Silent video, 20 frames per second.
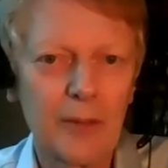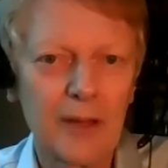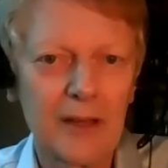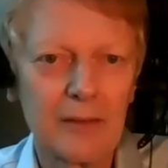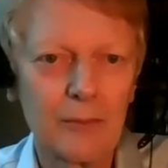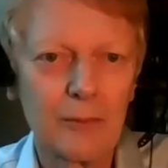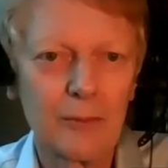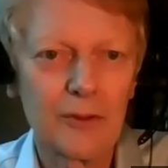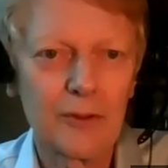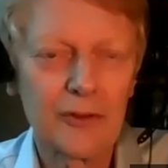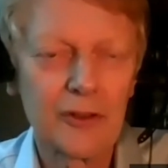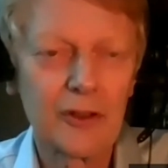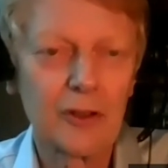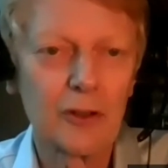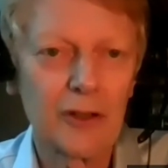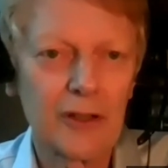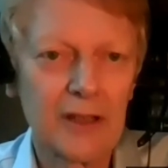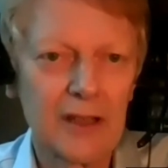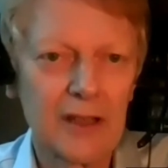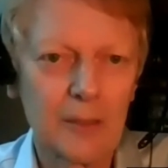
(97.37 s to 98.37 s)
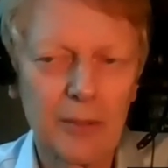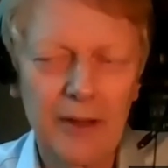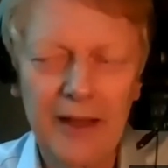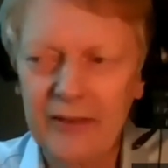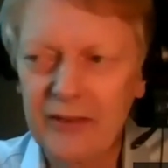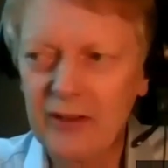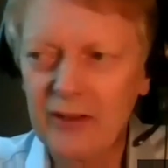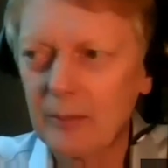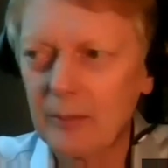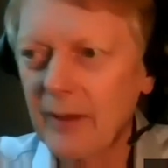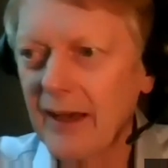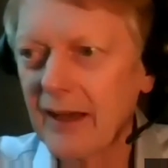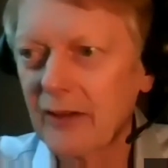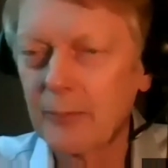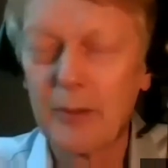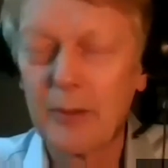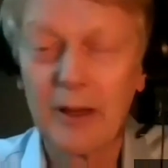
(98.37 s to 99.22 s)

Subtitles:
but we're still looking at plastic bags.